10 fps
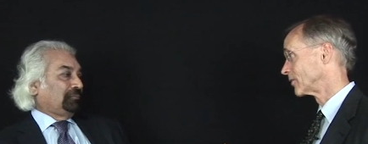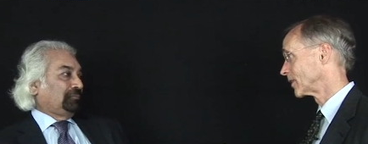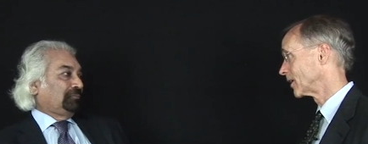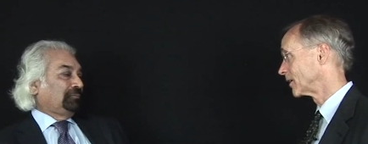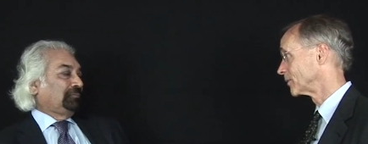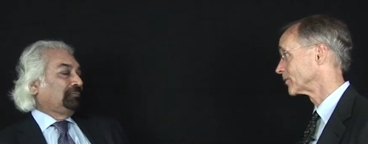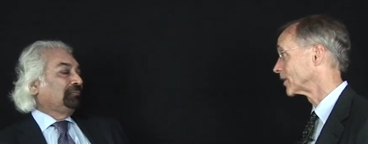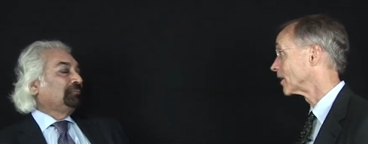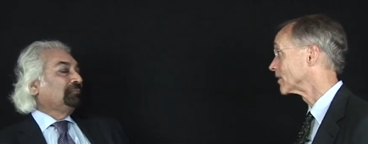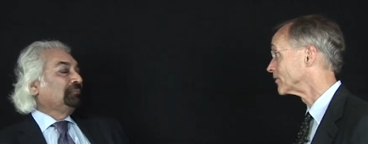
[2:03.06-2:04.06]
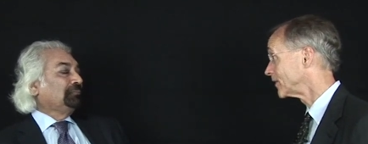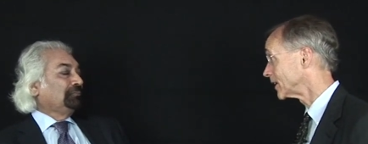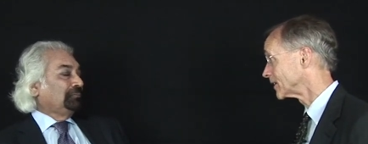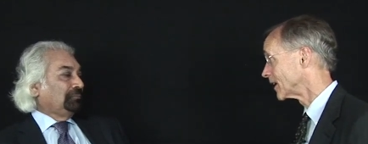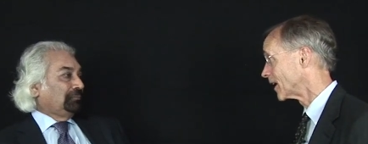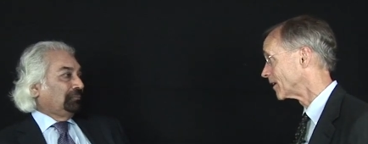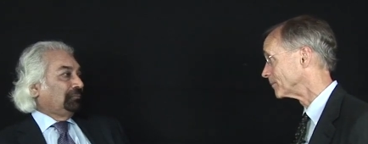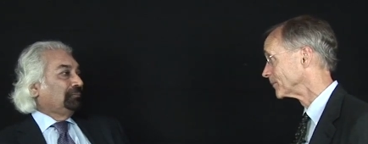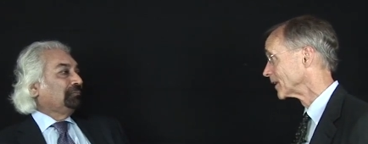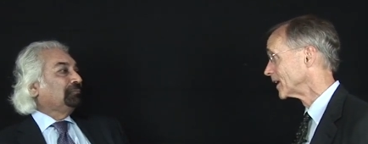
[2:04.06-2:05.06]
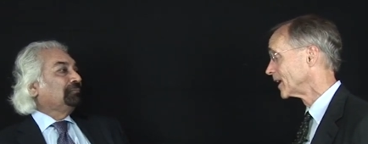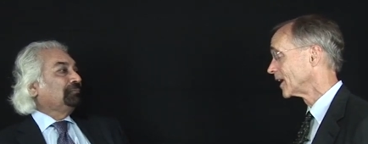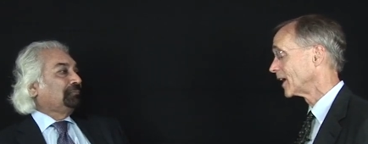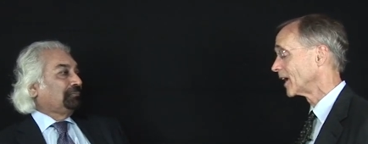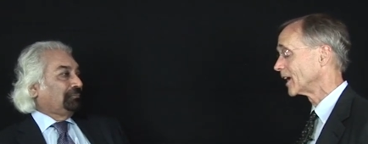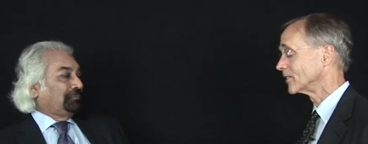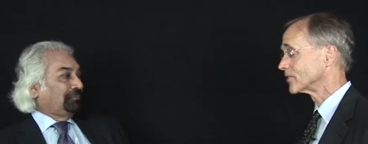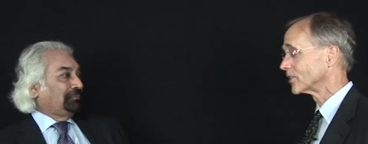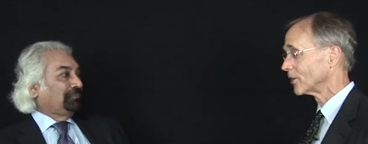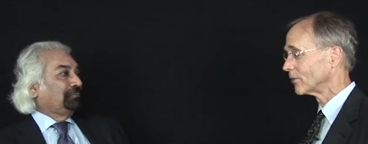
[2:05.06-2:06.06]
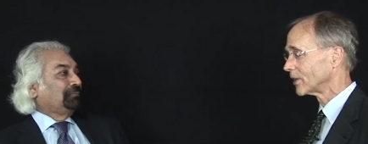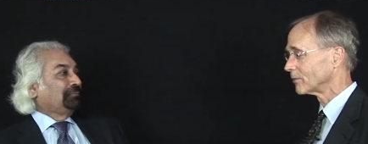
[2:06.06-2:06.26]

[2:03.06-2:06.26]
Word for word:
Speaker 1: going on with regard to Vietnam. Mm-hmm. And so